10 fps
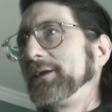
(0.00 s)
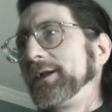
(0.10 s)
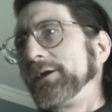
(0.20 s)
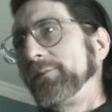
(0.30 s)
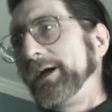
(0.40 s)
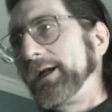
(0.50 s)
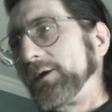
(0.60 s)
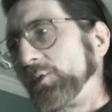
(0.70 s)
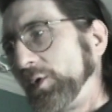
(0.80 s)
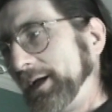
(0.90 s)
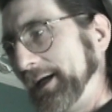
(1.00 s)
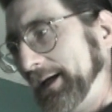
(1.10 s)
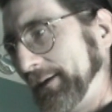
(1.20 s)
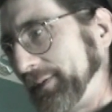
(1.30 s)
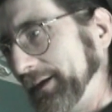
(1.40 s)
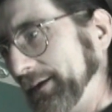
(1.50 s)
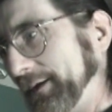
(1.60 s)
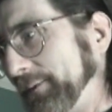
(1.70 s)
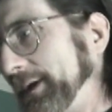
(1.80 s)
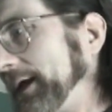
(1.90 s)
that no matter what happened,
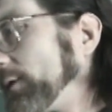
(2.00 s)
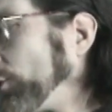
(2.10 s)
no matter